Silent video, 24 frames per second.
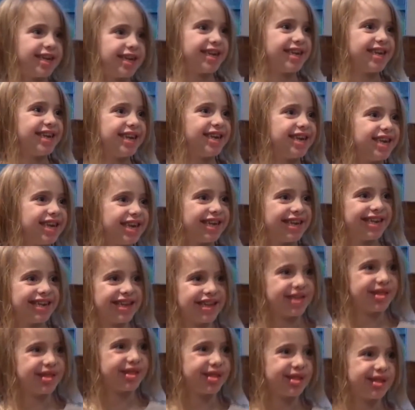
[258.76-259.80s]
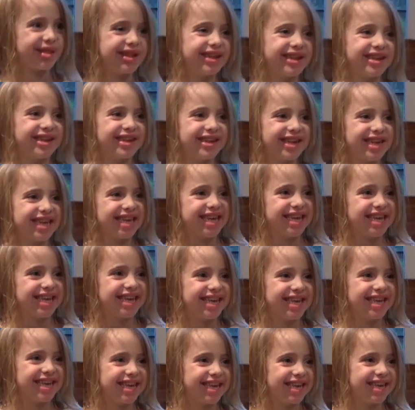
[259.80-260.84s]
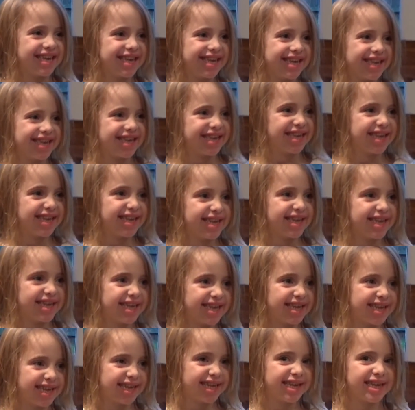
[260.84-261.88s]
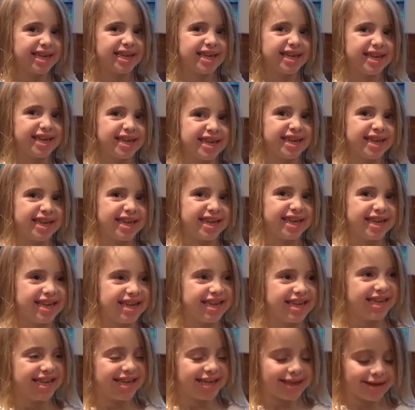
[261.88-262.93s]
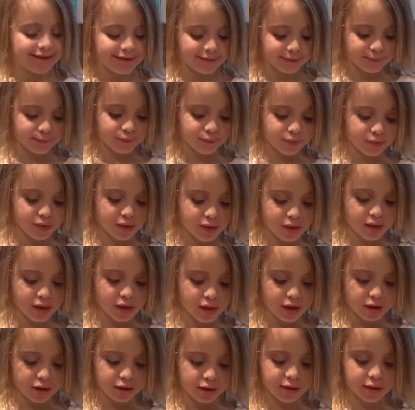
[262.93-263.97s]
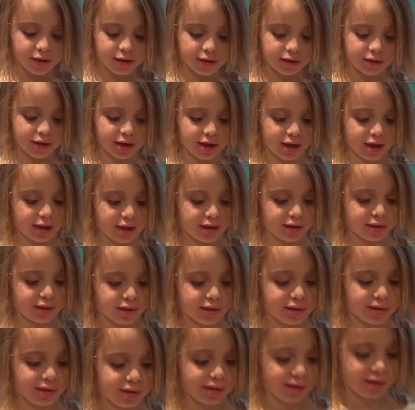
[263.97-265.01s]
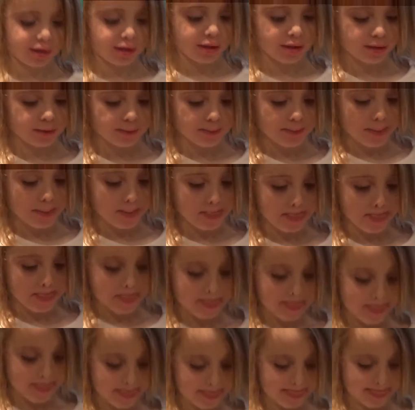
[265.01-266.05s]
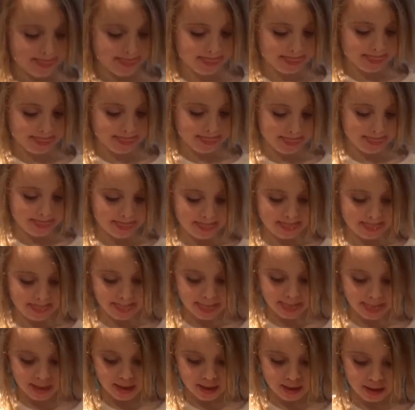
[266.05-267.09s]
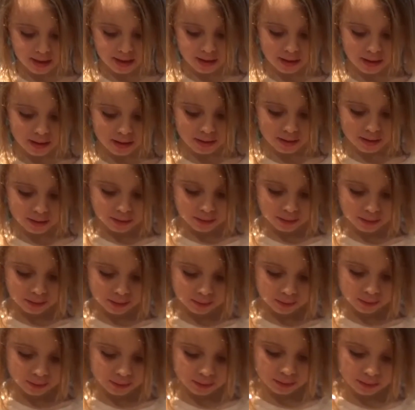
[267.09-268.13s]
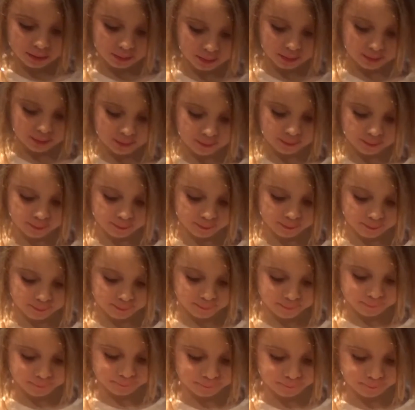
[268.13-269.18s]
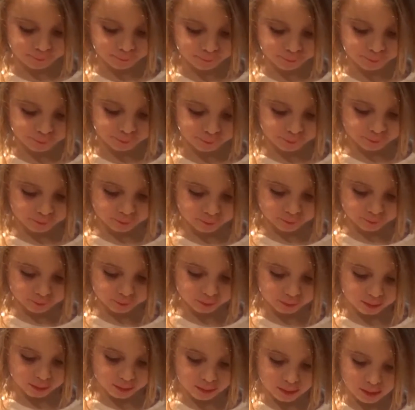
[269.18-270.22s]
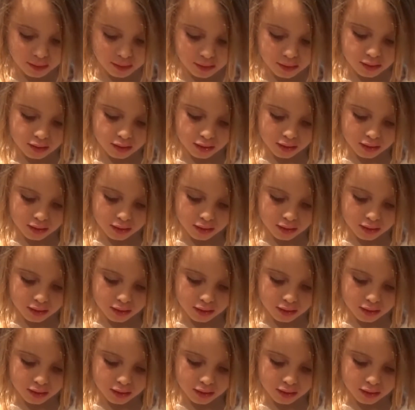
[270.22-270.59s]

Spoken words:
So yes, we've had a palaver, but we normally do. If you follow our vlogs, then every day is a palaver for us, and every day that we filmed the Family League one, it's just the most